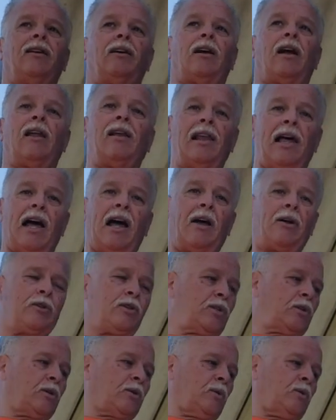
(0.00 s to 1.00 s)
allowed
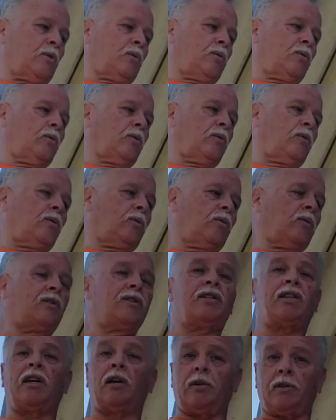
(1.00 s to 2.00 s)
to
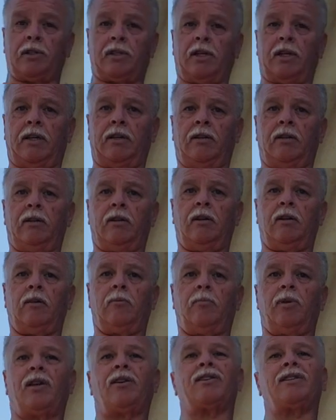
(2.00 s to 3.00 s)
tilt it
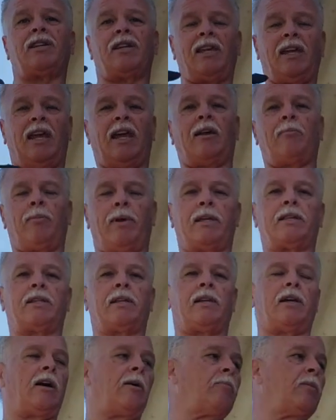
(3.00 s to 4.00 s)
because it can mess
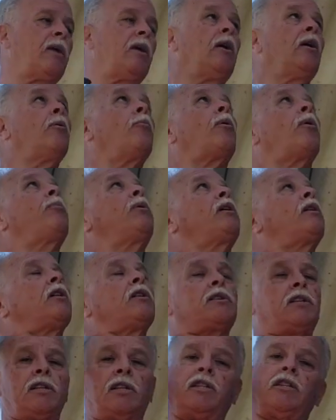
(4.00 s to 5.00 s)
it up. But because
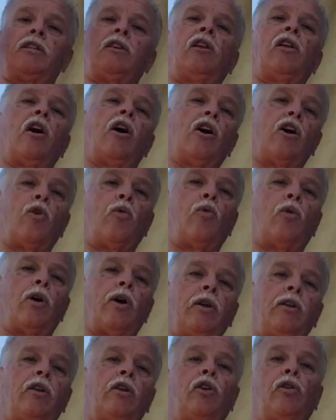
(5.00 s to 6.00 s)
this is a longer
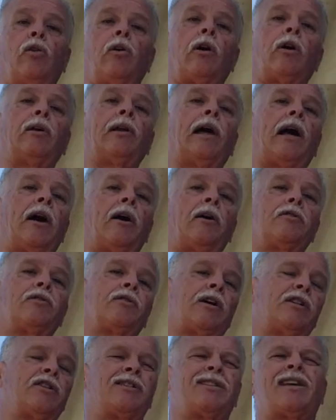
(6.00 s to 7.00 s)
one, you are allowed, so
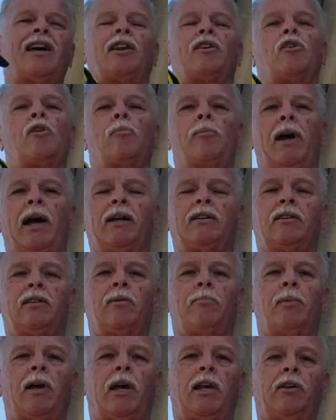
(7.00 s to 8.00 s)
I just got to go back to the
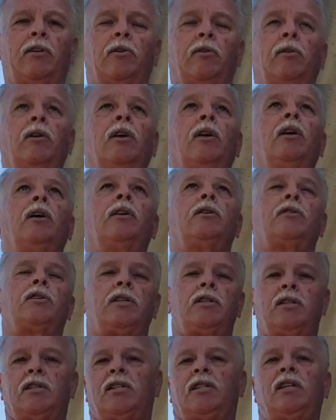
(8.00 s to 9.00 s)
manual
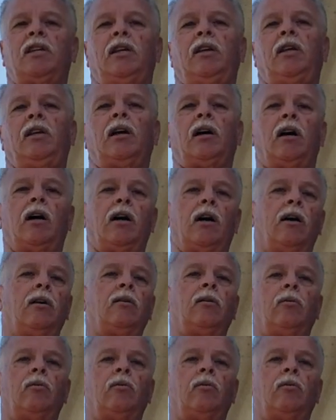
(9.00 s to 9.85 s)
just to see uh,